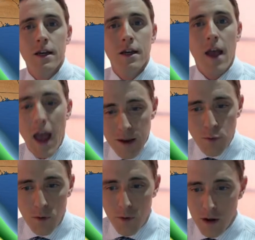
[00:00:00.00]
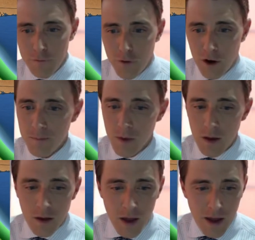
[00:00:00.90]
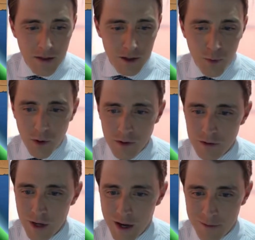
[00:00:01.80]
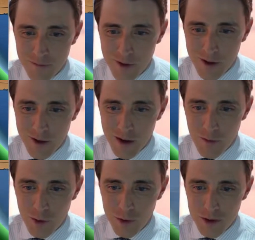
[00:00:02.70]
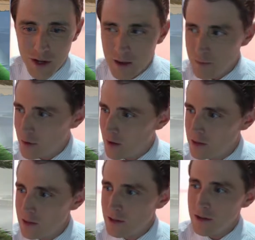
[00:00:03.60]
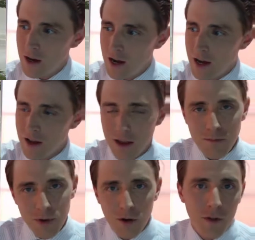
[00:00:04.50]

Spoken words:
any more rainfall at this point in time. Again, we look at the names list. Ana and Bill, the